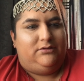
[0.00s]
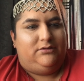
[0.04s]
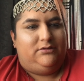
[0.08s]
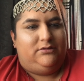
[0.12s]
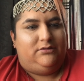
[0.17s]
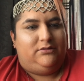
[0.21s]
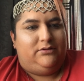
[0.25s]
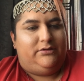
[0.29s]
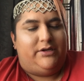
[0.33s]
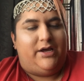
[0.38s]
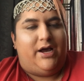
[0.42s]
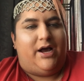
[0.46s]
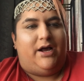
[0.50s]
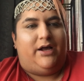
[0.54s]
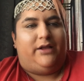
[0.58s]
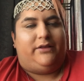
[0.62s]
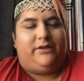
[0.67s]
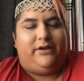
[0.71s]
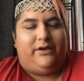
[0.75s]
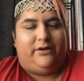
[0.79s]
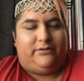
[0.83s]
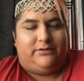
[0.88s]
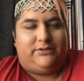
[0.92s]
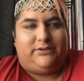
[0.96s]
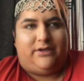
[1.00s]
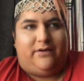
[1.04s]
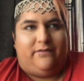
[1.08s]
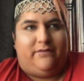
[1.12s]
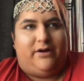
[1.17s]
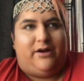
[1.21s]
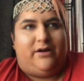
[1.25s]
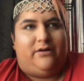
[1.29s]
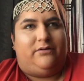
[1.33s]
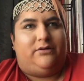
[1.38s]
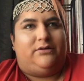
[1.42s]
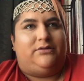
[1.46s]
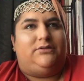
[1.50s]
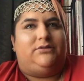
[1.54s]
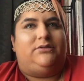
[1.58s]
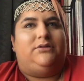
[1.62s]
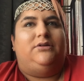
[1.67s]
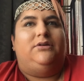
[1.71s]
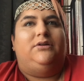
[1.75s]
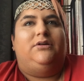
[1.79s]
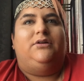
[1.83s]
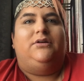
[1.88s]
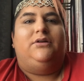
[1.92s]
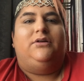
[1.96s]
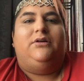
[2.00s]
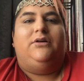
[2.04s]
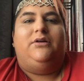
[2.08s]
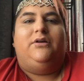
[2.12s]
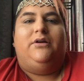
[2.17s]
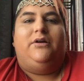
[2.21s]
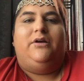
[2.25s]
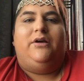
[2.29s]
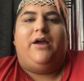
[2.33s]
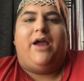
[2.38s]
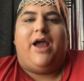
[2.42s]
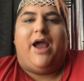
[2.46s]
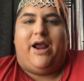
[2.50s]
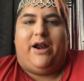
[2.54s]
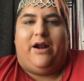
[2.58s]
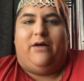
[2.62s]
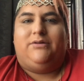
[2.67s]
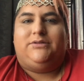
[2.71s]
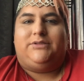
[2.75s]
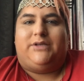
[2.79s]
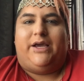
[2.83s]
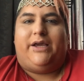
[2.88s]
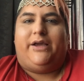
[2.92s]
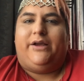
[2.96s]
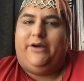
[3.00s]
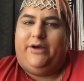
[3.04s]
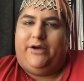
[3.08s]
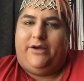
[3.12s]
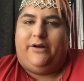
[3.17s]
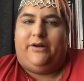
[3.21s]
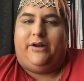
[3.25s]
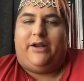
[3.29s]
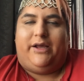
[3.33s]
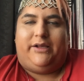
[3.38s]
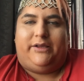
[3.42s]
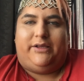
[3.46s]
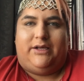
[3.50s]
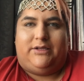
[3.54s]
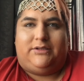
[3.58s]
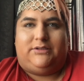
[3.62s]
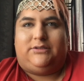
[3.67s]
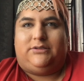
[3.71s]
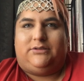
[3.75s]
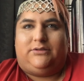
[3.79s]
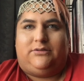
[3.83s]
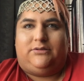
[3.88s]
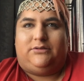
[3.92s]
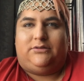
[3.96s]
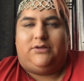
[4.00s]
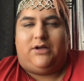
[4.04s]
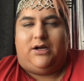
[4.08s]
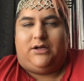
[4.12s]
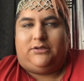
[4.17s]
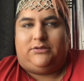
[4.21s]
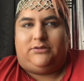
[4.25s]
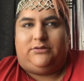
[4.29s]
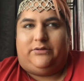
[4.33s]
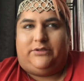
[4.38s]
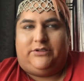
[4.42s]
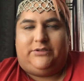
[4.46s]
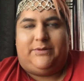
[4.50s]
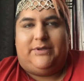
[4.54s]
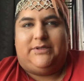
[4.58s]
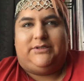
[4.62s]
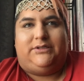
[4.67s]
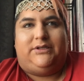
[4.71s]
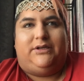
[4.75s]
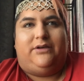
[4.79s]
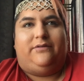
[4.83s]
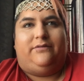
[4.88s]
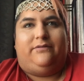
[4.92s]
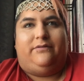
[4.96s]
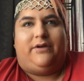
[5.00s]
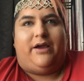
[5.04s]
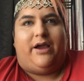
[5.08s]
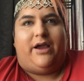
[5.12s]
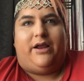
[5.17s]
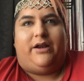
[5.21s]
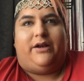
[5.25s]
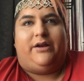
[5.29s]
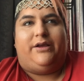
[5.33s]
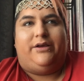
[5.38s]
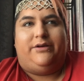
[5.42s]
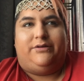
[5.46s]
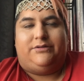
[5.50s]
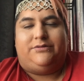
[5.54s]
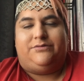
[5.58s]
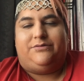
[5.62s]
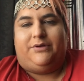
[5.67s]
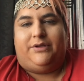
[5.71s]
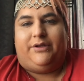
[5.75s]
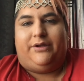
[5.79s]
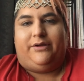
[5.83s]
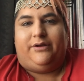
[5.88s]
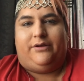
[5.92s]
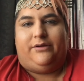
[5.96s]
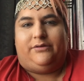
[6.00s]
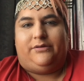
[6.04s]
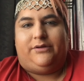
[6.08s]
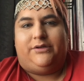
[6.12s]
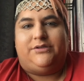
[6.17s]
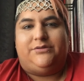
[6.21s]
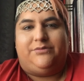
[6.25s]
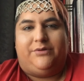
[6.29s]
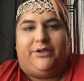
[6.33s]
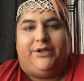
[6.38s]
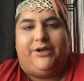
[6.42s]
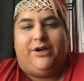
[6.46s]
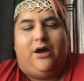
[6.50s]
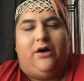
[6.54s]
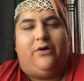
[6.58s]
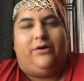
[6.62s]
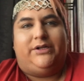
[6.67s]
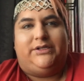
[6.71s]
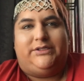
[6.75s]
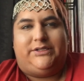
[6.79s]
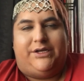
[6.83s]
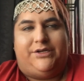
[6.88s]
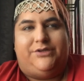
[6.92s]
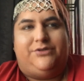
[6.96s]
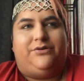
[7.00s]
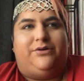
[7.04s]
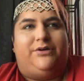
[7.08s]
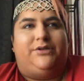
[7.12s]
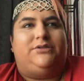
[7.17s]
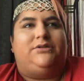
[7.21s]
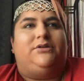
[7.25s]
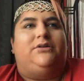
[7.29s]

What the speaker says: Yeah, I think it was 7 hours. And I was like, good, like that's not too expensive. And he's really known in St. George.